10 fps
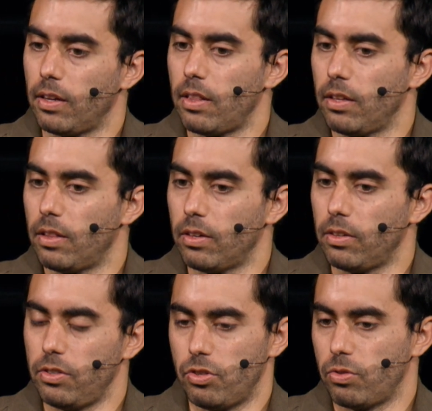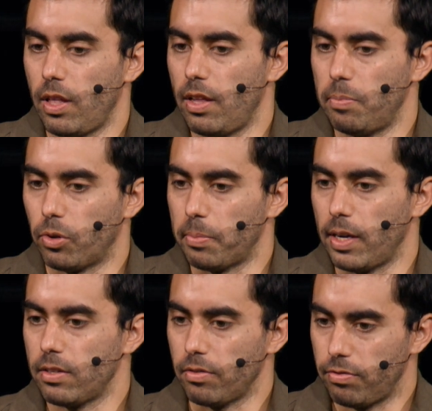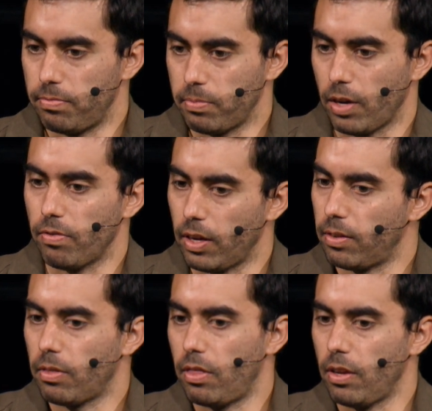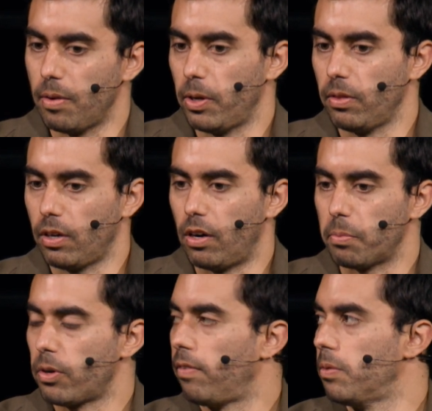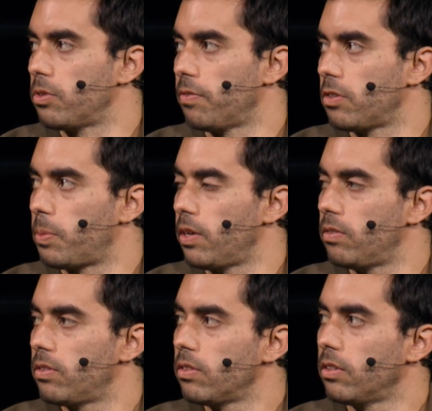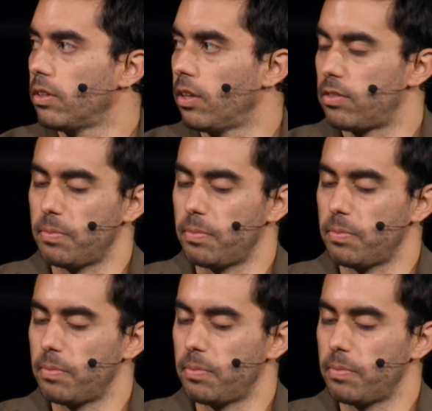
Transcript: I think it's just great that more minds are thinking about the hard problems of the space at the same